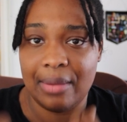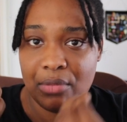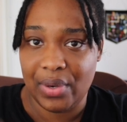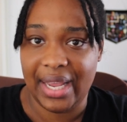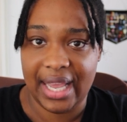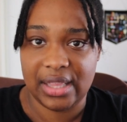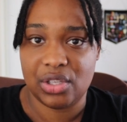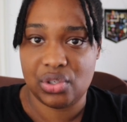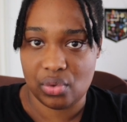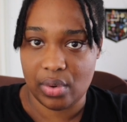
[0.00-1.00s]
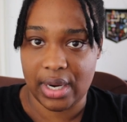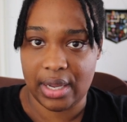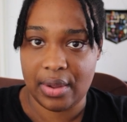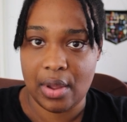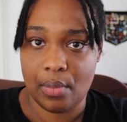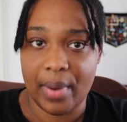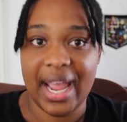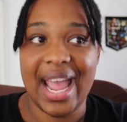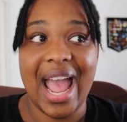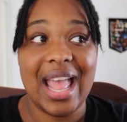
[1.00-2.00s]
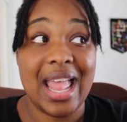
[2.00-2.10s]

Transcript: communicate the story, right?